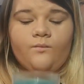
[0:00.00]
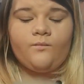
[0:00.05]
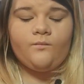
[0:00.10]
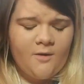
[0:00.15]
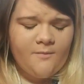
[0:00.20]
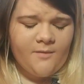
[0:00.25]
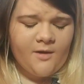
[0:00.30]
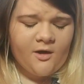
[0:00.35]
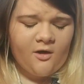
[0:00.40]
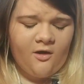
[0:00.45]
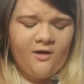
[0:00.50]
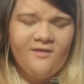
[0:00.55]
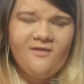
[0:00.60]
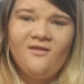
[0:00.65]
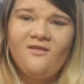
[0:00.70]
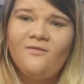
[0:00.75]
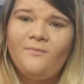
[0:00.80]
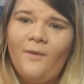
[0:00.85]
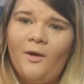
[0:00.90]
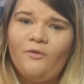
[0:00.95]
It kind
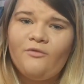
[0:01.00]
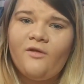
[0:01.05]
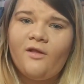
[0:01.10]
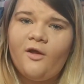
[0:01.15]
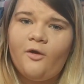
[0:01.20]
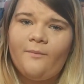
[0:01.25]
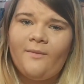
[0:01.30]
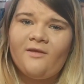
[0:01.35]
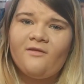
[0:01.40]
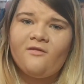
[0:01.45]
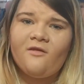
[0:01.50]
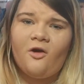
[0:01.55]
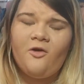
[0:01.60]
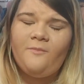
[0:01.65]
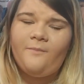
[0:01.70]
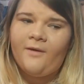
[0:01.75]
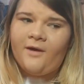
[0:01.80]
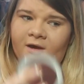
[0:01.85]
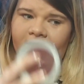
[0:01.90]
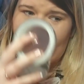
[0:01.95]
of smells a little bit
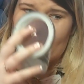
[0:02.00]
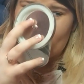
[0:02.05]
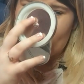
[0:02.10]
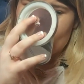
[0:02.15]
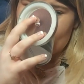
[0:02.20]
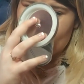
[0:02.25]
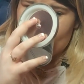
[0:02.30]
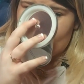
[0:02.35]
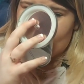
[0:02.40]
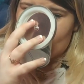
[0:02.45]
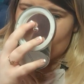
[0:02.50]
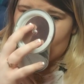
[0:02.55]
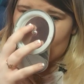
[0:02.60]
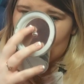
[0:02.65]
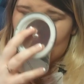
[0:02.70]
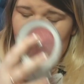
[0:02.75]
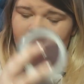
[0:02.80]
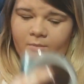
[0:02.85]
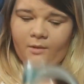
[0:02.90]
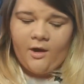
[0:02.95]
soapy,
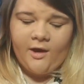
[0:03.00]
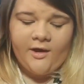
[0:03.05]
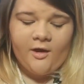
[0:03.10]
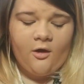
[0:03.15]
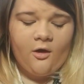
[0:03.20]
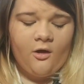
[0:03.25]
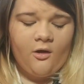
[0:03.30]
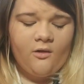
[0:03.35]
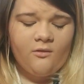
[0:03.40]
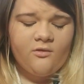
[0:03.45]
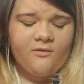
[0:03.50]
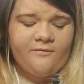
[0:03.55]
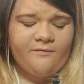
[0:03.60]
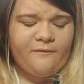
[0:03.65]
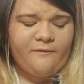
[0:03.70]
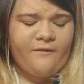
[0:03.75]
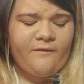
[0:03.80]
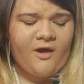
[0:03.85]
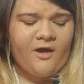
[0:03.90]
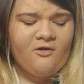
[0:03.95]
but I can't
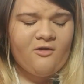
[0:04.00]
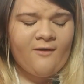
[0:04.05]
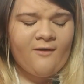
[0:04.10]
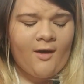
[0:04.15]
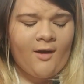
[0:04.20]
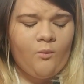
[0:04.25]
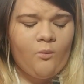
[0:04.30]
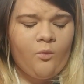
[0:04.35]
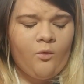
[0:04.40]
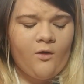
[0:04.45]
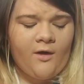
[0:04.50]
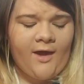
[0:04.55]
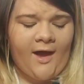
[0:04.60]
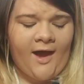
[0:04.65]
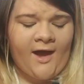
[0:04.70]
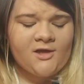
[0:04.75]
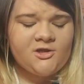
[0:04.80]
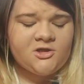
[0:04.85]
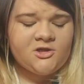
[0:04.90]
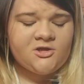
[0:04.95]
figure out what it
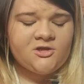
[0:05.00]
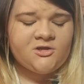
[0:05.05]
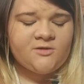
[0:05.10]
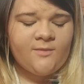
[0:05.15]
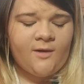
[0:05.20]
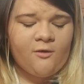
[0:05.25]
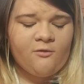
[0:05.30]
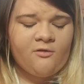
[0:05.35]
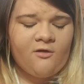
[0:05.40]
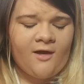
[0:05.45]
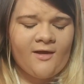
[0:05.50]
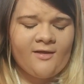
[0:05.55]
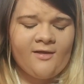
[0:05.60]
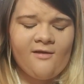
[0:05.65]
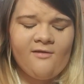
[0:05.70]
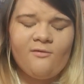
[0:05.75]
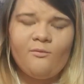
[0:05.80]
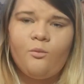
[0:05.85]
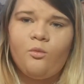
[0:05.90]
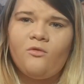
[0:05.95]
actually smells like.
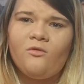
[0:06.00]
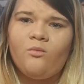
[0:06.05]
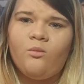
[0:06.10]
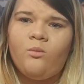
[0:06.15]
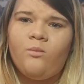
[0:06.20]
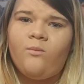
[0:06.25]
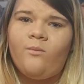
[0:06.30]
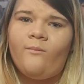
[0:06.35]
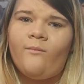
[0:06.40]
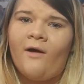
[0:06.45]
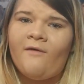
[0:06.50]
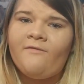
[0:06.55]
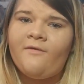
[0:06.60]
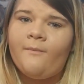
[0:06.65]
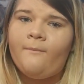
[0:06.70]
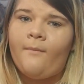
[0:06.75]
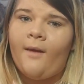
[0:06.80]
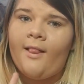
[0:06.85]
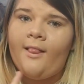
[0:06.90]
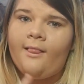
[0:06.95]
This was, I
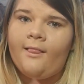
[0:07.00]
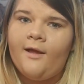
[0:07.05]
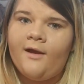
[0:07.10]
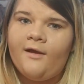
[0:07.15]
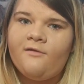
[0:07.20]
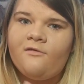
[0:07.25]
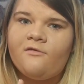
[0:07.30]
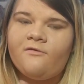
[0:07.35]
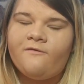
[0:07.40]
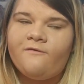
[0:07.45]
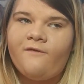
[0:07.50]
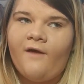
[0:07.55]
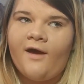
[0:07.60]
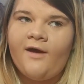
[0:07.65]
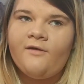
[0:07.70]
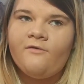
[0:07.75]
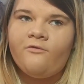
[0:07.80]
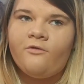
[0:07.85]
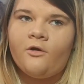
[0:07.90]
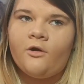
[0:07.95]
think, my least
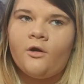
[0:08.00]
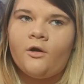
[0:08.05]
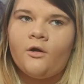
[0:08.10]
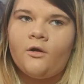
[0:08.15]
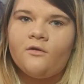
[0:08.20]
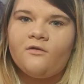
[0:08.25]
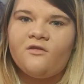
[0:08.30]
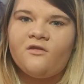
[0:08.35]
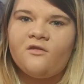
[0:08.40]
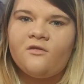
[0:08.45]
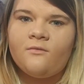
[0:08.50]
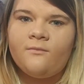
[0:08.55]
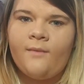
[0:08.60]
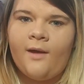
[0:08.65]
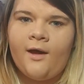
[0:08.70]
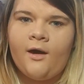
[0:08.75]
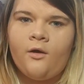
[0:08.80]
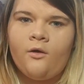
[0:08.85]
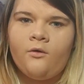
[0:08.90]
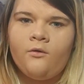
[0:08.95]
favourite
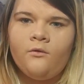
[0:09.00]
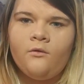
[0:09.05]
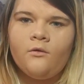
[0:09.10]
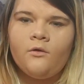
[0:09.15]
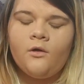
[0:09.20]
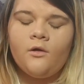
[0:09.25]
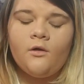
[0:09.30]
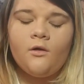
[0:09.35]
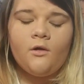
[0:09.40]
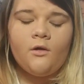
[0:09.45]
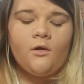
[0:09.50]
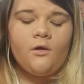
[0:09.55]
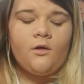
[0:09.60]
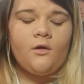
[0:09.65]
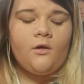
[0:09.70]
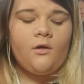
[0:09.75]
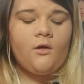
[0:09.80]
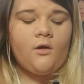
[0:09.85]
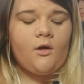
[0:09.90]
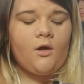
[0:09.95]
smell
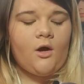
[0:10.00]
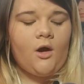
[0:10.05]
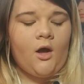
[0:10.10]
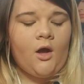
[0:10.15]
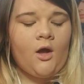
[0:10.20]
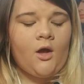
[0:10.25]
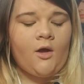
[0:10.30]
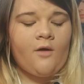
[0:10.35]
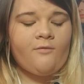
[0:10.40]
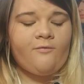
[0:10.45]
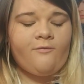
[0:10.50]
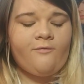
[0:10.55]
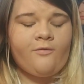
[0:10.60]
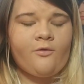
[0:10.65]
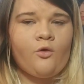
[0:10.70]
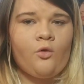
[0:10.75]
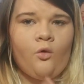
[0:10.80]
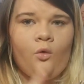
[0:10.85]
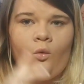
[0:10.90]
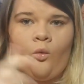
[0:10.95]

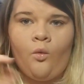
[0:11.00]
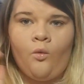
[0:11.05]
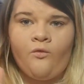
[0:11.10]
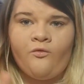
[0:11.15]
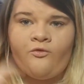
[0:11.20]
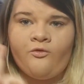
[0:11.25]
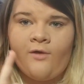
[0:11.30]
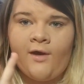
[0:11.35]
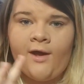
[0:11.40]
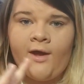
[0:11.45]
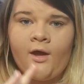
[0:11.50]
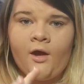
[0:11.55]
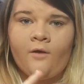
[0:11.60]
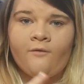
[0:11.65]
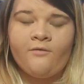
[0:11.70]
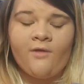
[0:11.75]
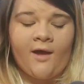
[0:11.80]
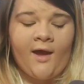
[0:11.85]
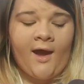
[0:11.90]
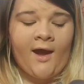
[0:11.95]
to all three
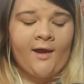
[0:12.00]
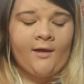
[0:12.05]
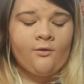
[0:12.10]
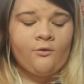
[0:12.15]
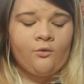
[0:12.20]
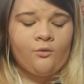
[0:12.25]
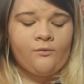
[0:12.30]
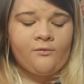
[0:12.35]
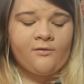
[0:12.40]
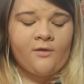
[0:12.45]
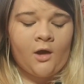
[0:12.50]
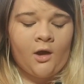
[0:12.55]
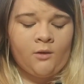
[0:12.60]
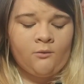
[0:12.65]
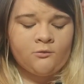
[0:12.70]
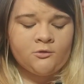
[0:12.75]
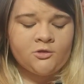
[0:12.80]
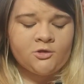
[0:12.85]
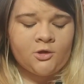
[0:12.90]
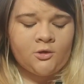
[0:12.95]
of the candles that I
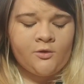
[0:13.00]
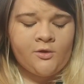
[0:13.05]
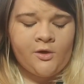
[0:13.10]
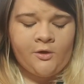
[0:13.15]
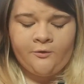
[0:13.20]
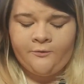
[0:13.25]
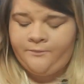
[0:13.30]
will show you.